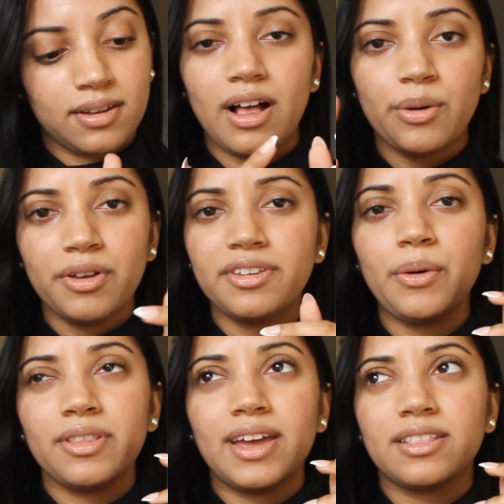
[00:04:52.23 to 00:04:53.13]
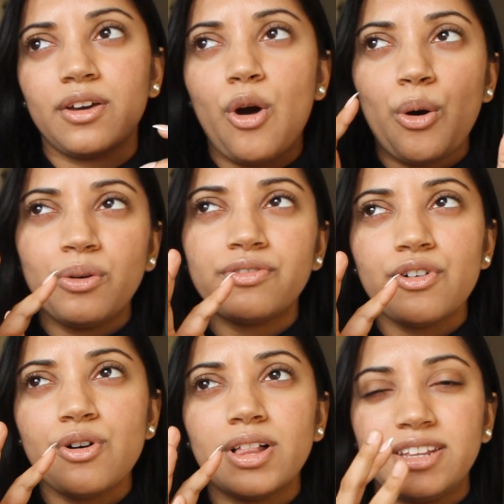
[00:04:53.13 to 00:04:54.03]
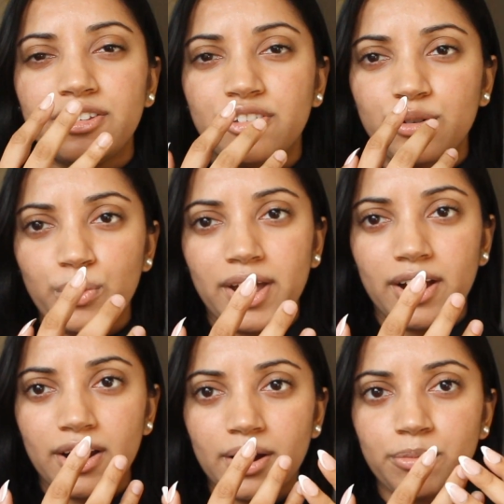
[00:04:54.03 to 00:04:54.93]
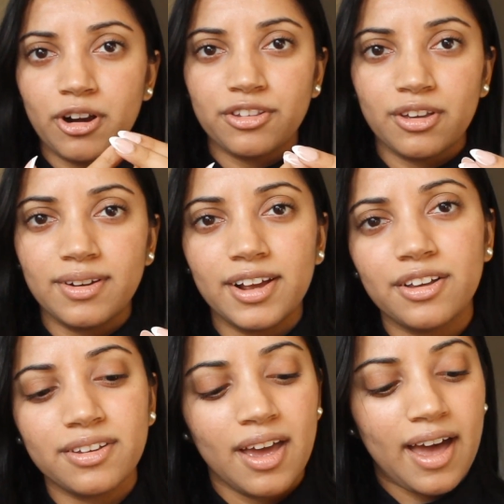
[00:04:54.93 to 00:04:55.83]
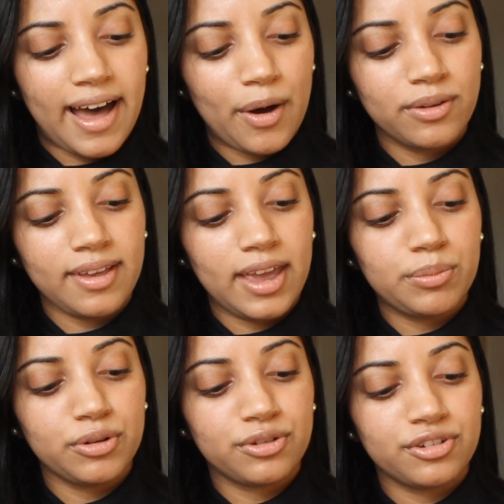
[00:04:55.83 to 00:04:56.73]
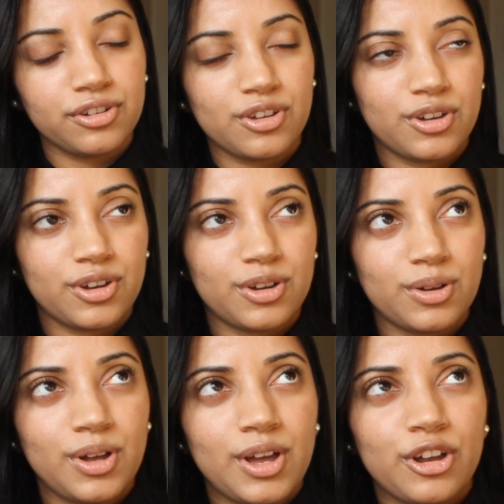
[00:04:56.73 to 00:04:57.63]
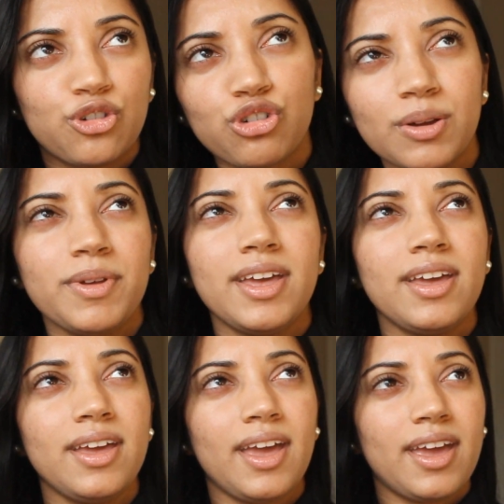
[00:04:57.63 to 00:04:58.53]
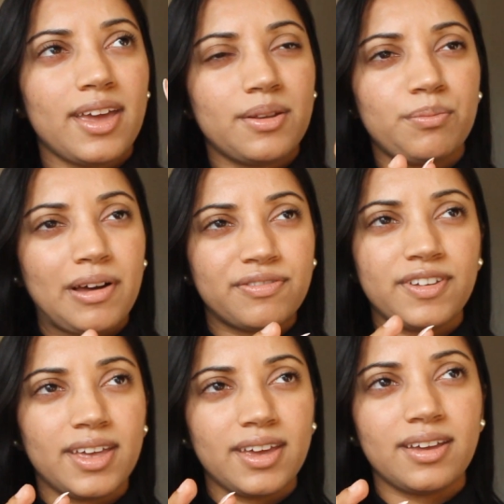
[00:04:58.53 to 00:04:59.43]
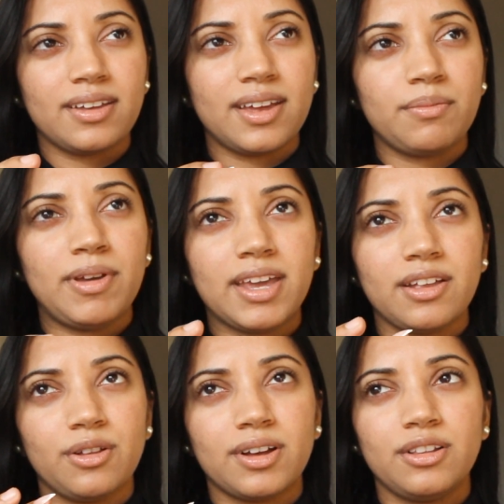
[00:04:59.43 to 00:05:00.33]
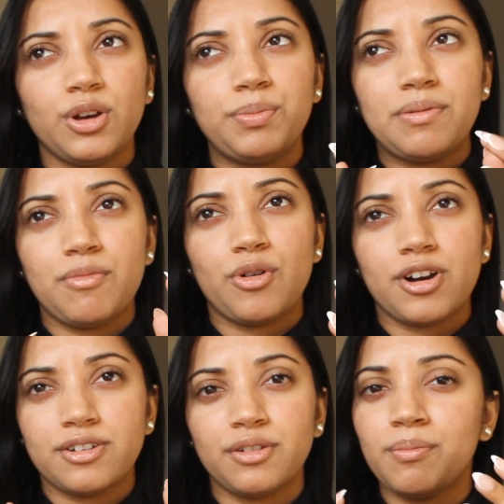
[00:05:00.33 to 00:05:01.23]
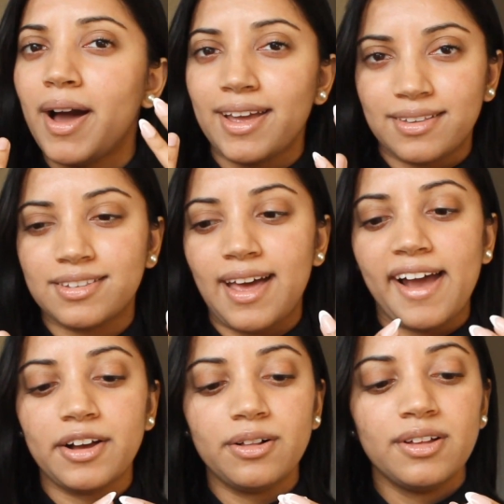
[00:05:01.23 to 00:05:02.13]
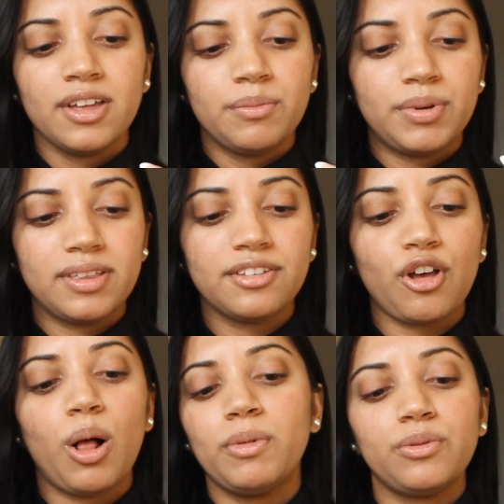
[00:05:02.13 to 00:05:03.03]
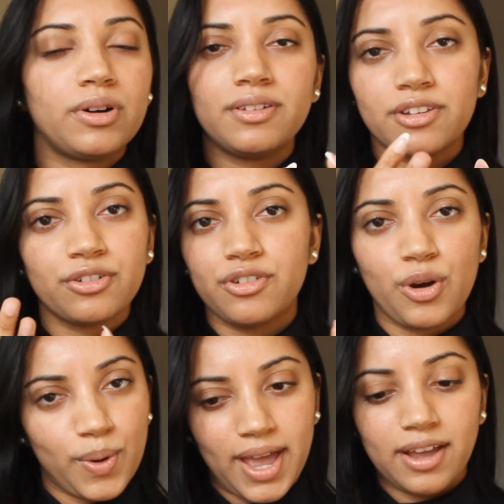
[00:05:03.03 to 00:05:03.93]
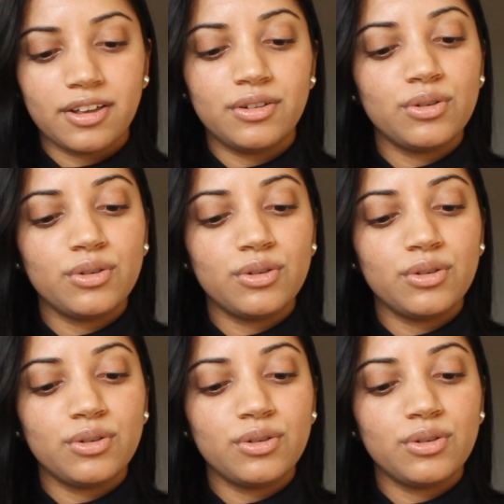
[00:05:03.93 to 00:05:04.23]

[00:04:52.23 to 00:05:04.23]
I will say with like the oval and square press-on nails, I was able to trim it and buff it and make it look a little bit more to my style. But these almond ones, there's no way I could